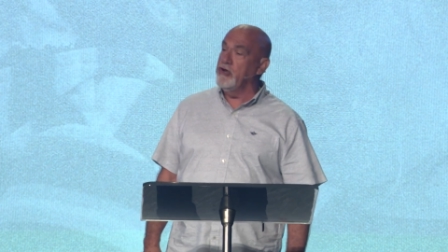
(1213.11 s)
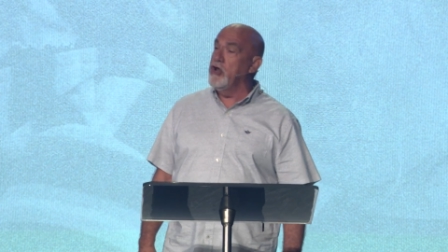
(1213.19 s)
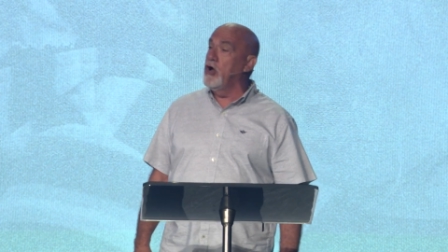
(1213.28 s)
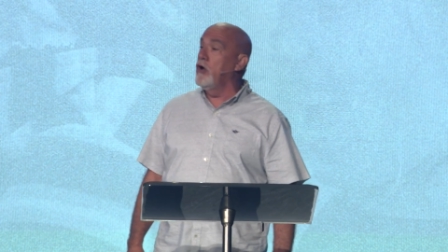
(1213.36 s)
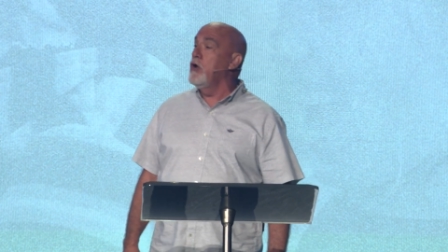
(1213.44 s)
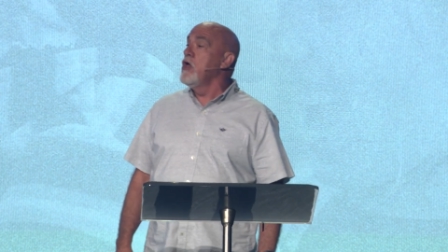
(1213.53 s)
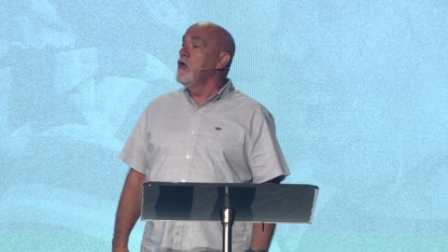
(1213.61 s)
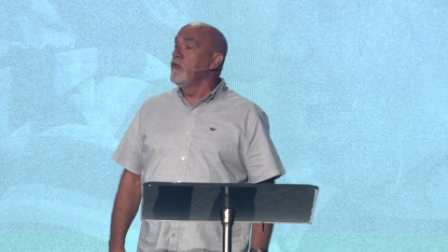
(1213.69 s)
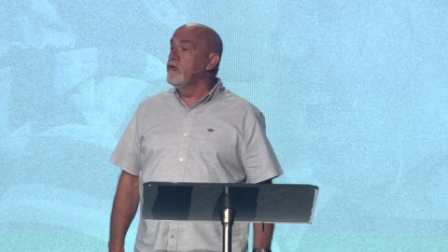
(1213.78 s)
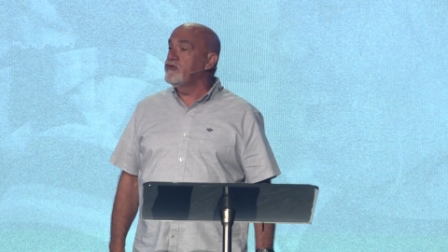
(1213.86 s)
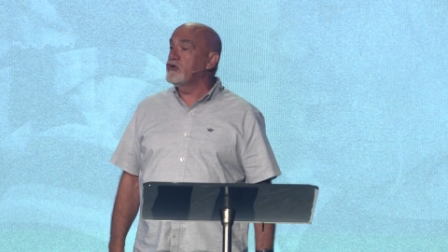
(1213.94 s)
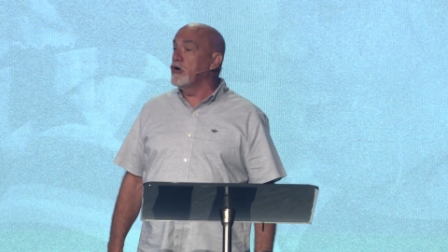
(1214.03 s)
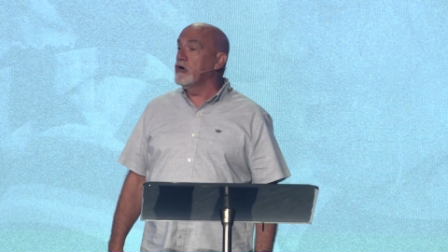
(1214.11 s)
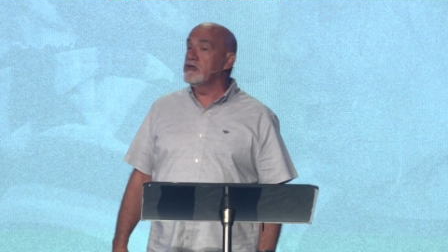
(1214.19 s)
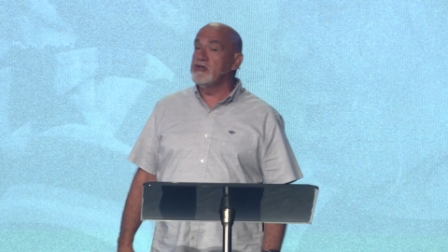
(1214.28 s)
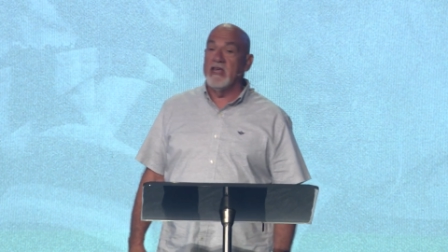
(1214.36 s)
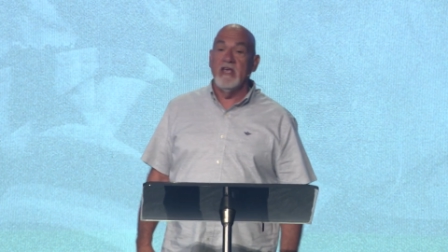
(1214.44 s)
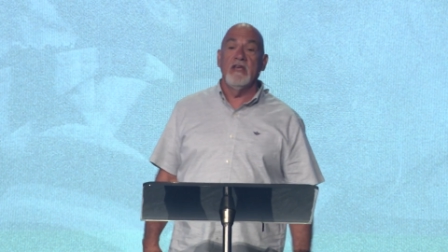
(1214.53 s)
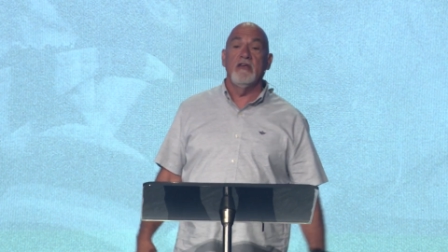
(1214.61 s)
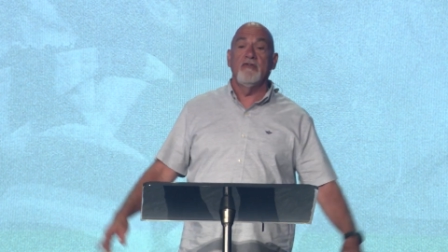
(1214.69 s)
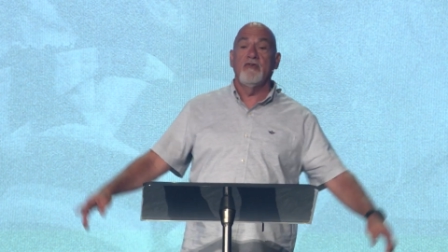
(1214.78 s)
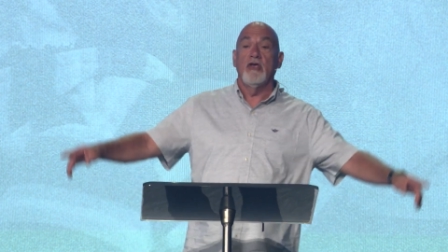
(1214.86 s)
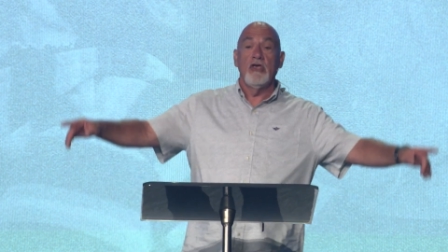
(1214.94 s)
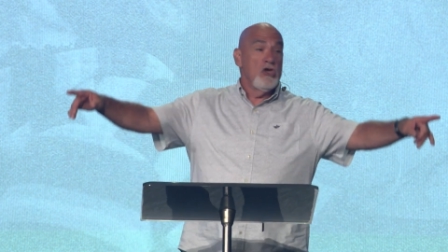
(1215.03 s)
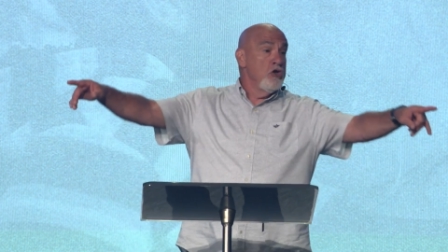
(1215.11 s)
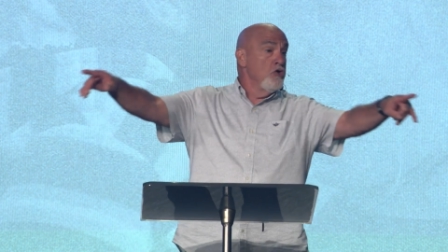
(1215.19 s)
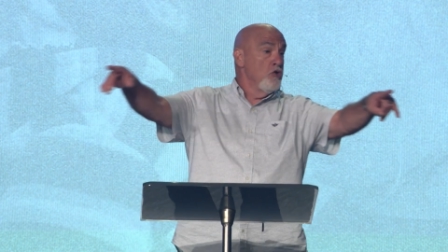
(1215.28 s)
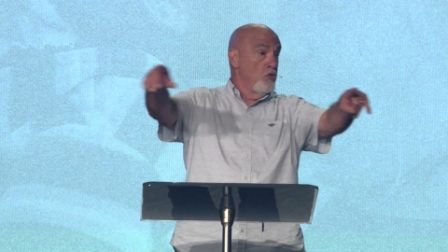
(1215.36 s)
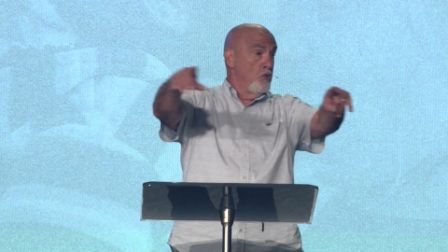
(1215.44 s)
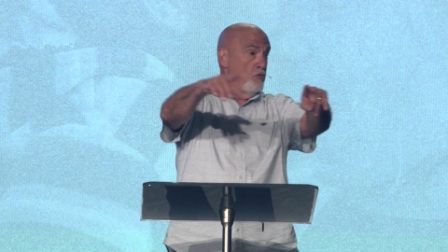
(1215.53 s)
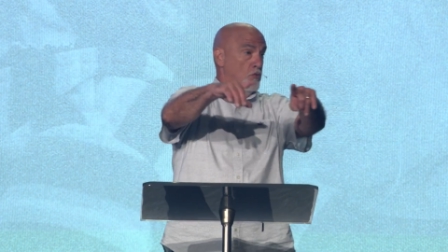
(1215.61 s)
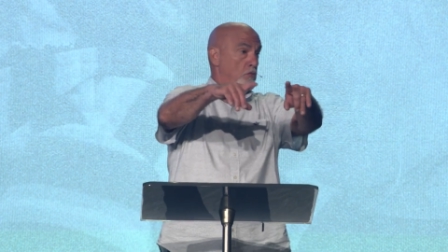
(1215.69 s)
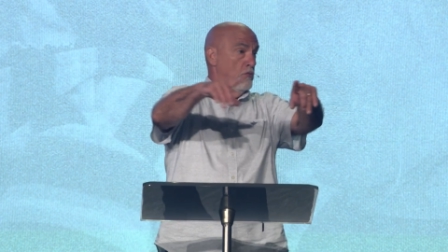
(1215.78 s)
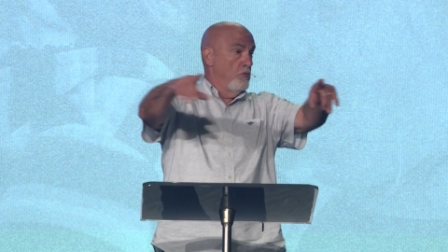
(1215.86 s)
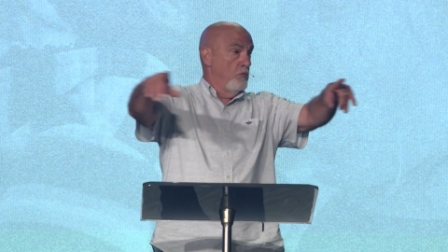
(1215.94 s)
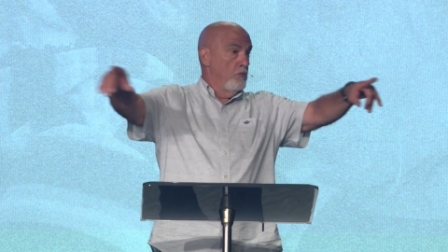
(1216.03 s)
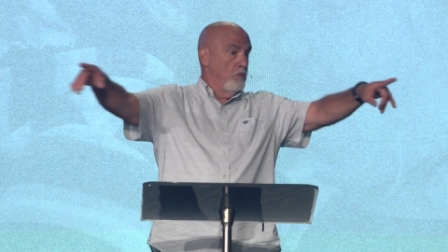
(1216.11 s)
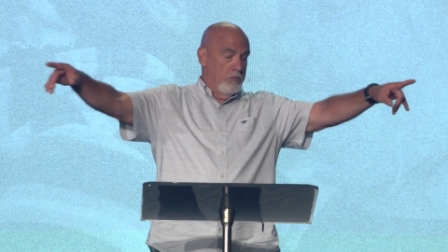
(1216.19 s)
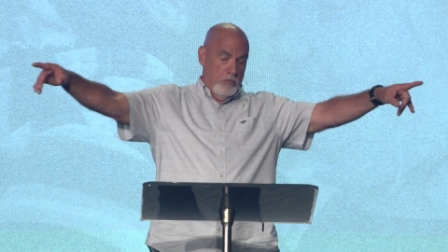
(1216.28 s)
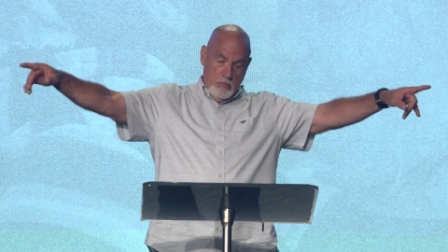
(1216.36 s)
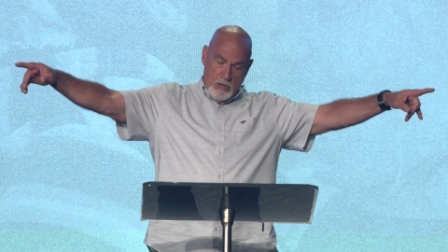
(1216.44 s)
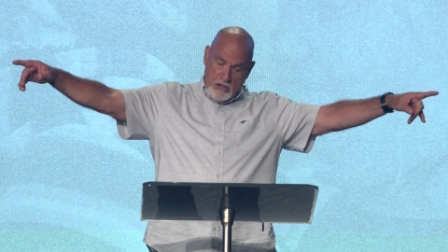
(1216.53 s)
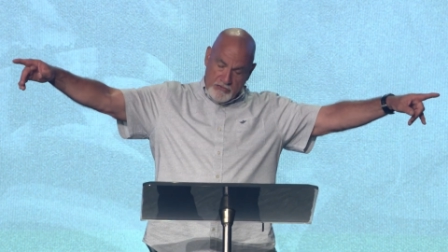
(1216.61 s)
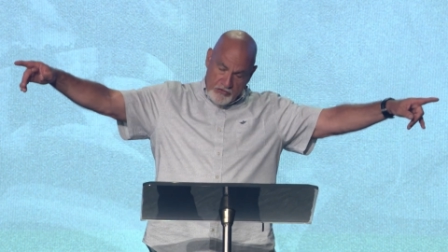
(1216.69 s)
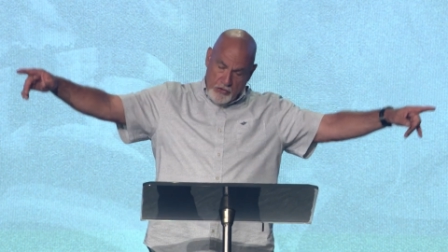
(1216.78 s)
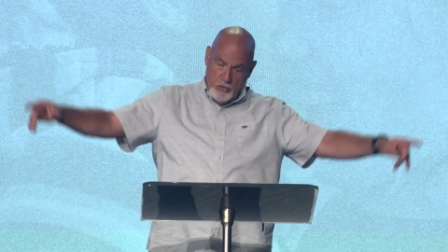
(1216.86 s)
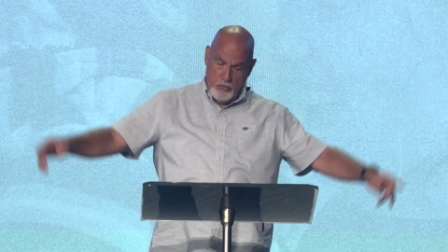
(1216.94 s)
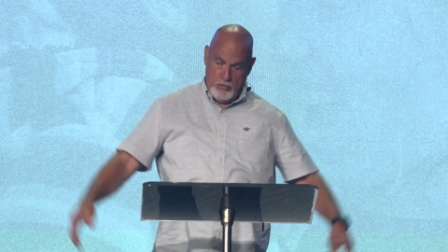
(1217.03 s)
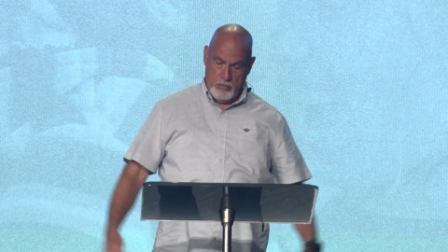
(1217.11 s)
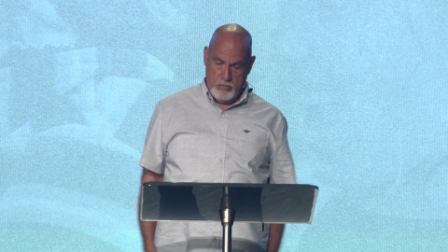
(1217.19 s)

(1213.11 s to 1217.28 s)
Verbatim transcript: No, the church is you. It's you.